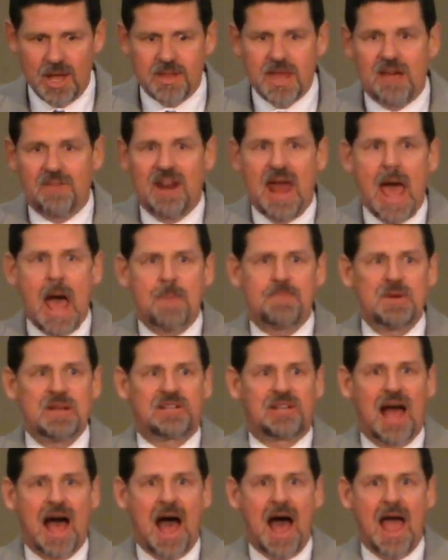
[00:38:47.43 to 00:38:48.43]
They have an
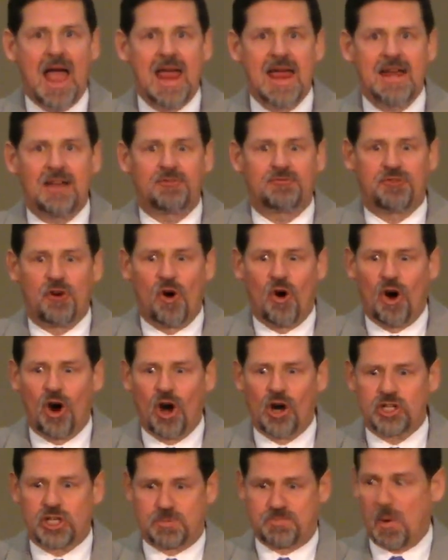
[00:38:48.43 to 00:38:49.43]
appetite
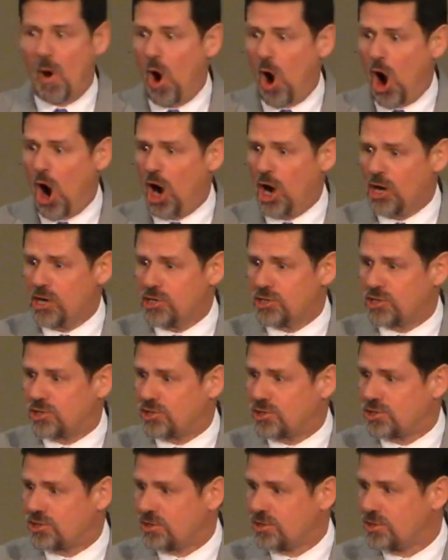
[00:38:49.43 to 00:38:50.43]
for
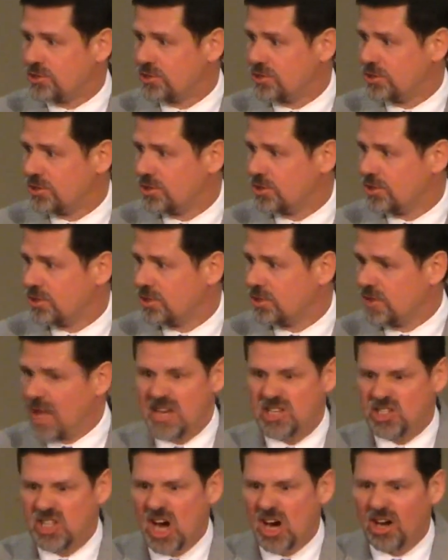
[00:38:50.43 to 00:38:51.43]
sports.
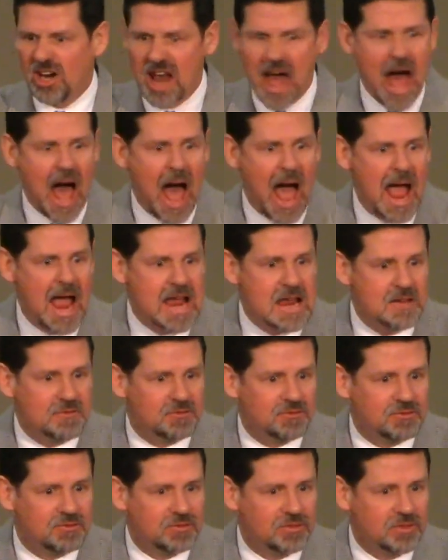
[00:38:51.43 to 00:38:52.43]
That's their
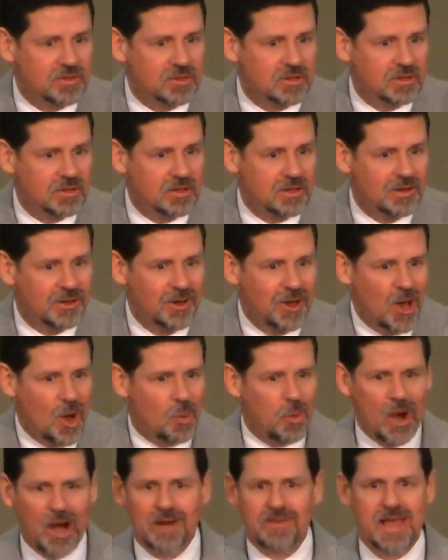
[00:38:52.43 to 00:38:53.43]
life.
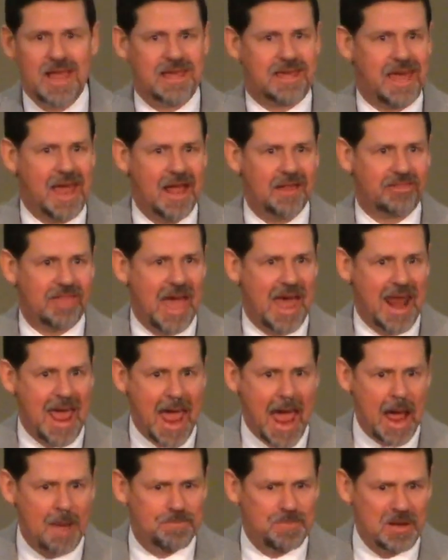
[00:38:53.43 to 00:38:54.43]
Where'd they get that
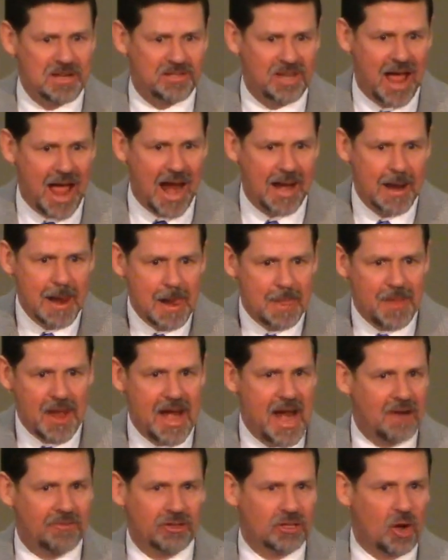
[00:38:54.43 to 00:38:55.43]
appetite?
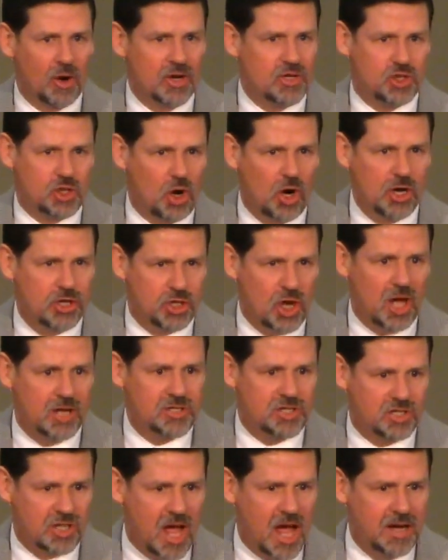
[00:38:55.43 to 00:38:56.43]
They never go to church
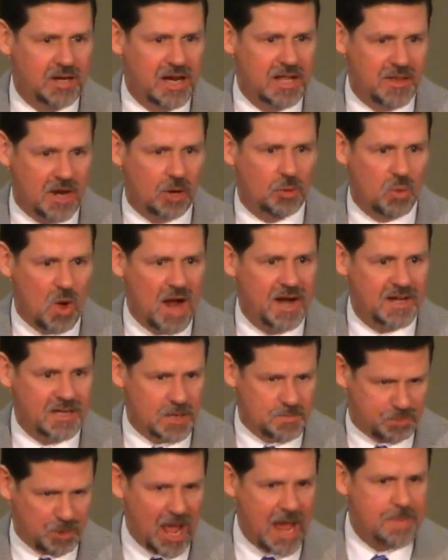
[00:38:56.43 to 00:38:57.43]
on Sunday. They're
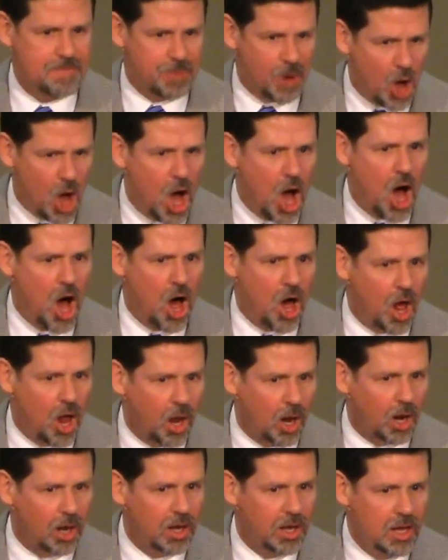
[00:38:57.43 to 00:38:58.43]
running to play
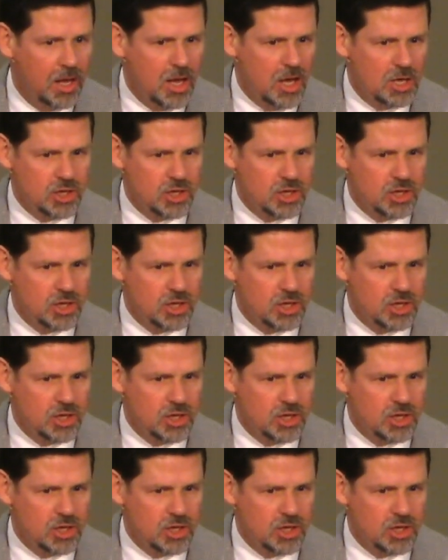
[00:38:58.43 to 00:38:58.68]
ball.